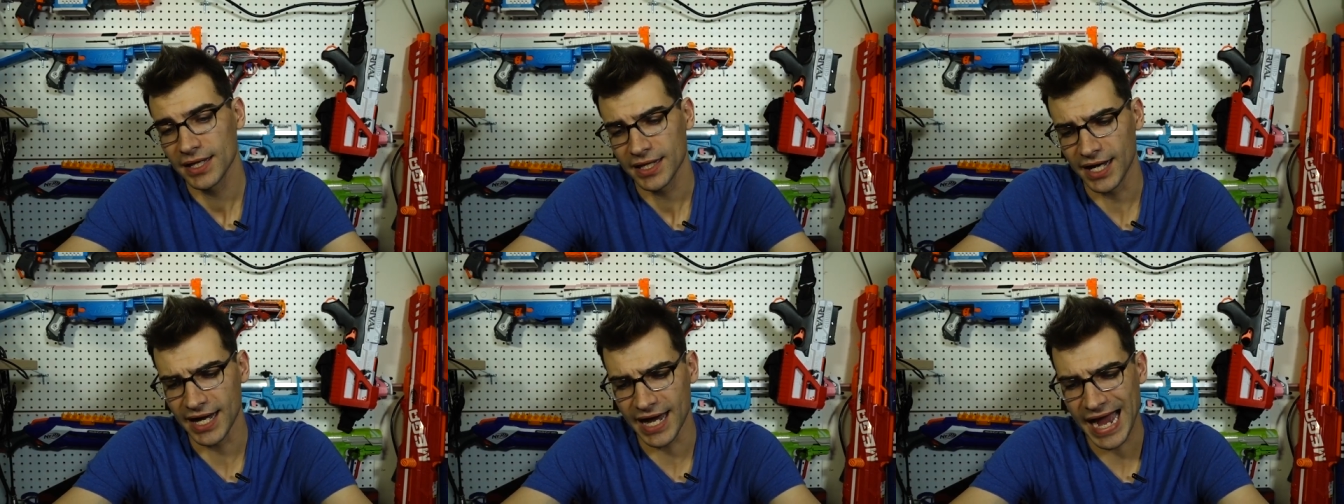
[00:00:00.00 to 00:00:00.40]

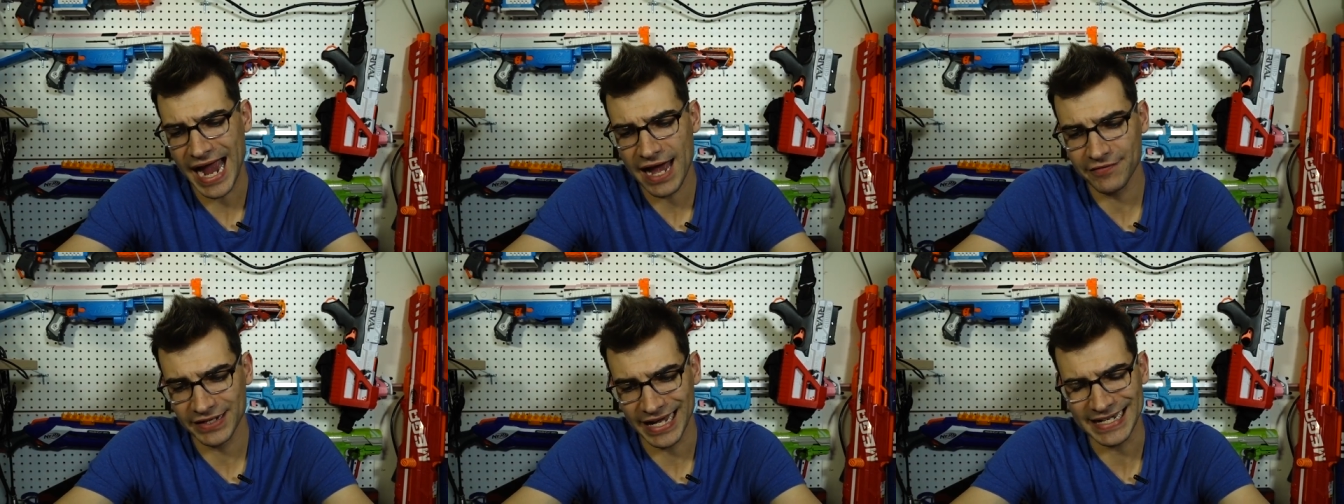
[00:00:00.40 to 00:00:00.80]
Uh, I
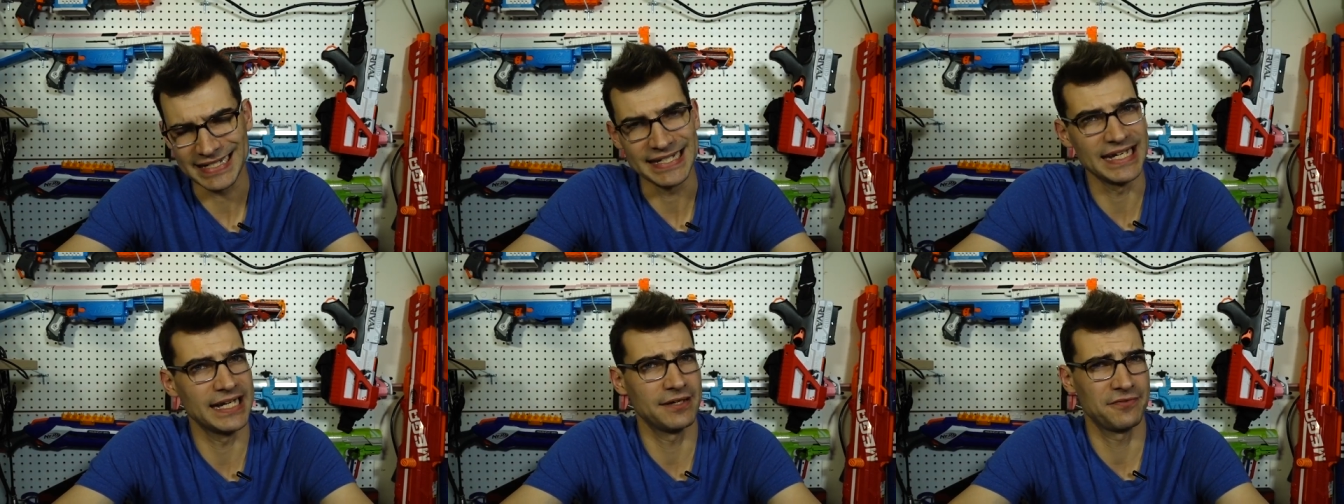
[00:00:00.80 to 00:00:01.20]
have an
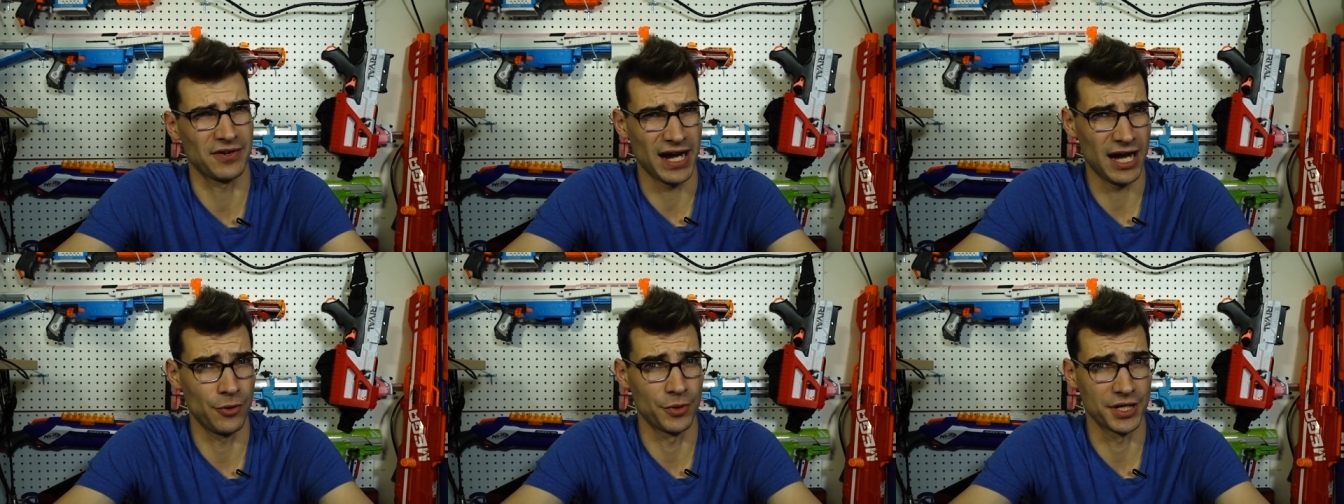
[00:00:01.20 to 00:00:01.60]
idea
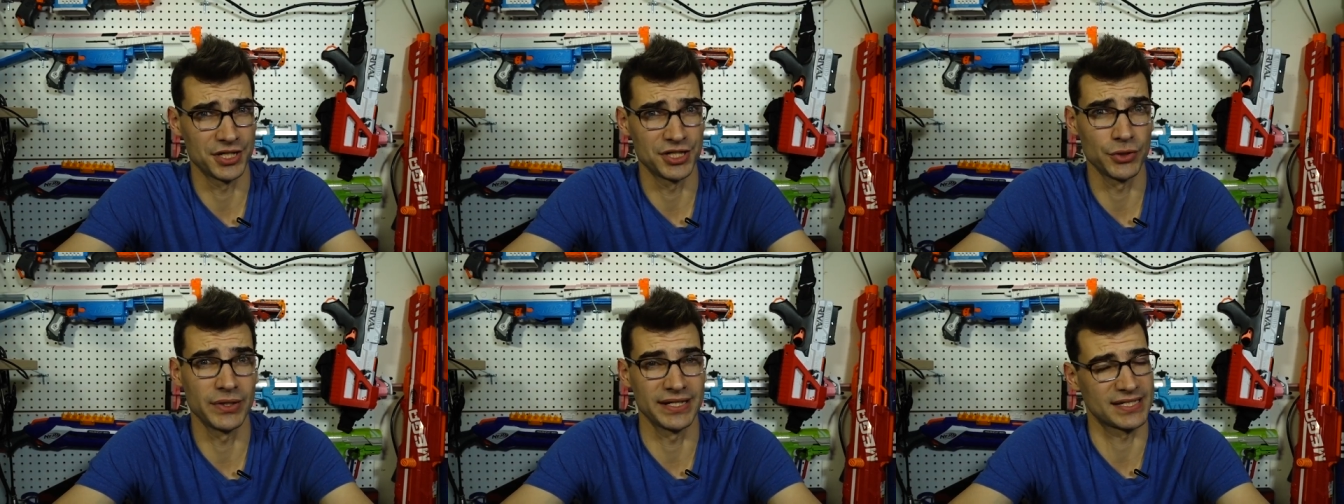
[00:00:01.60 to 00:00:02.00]
for how I want to
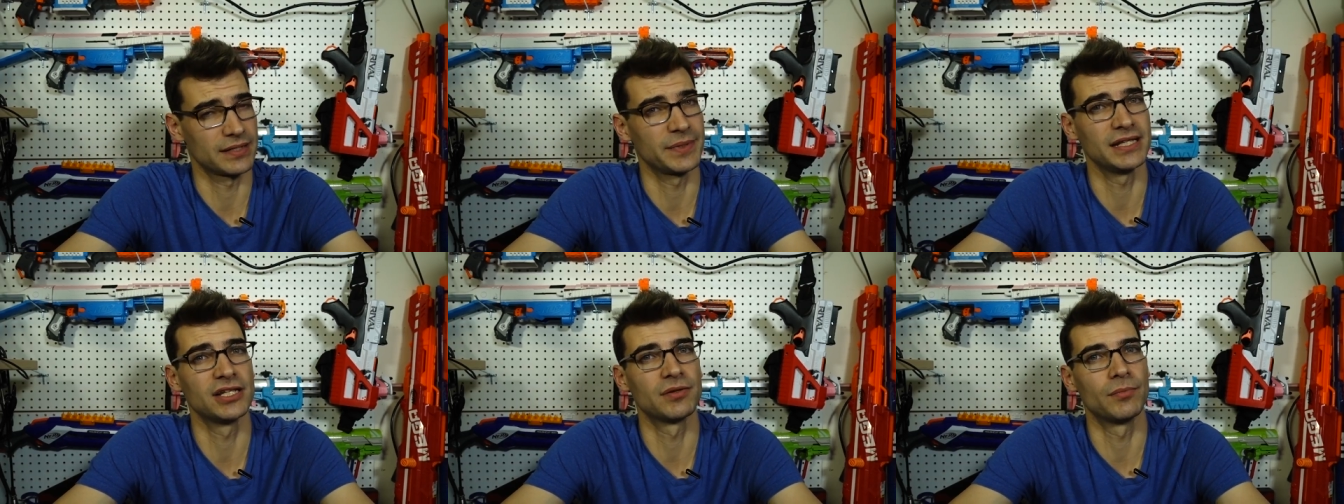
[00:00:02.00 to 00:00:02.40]
do it. It's
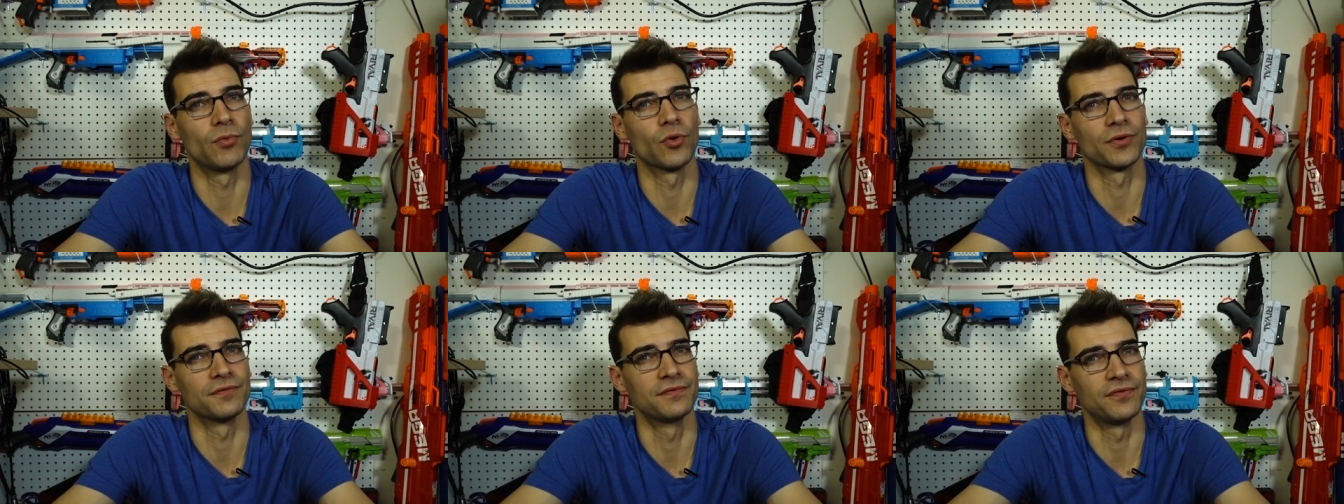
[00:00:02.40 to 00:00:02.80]
going to be a little bit
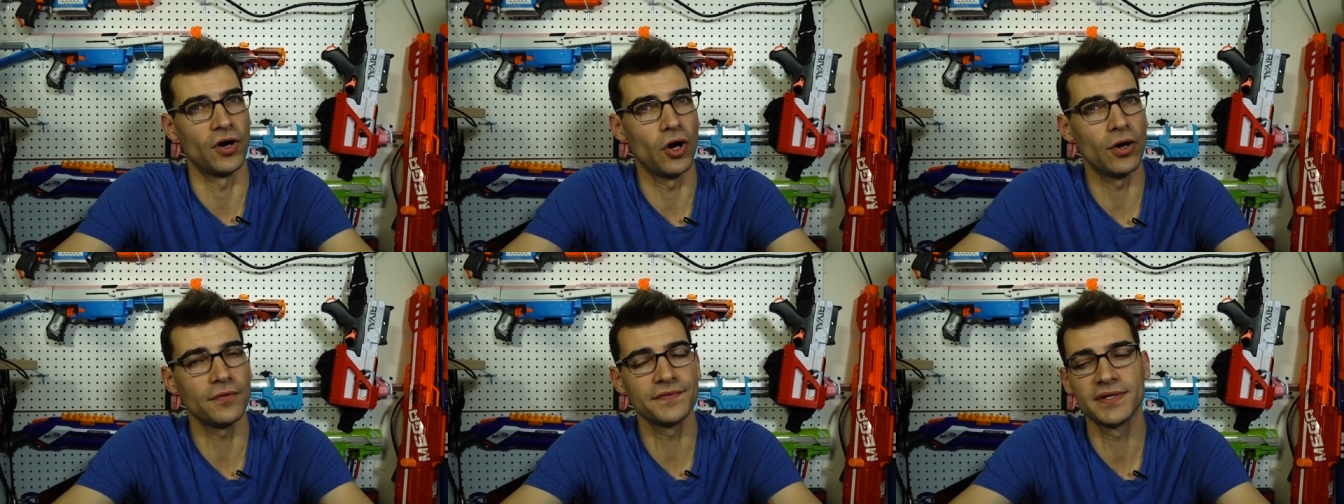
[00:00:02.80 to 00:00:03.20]
more
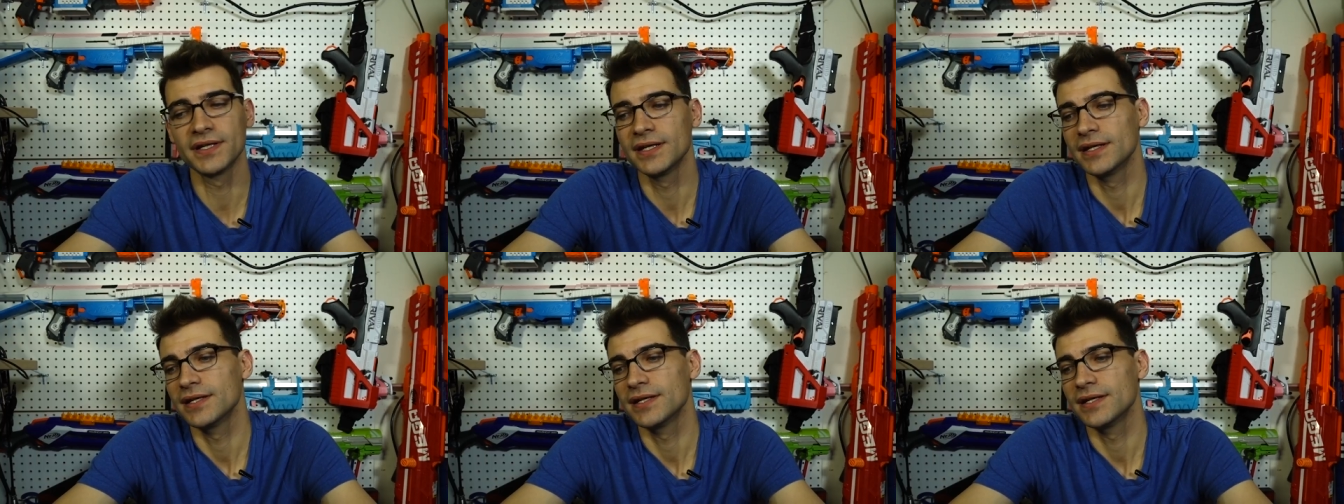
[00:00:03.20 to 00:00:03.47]
involved,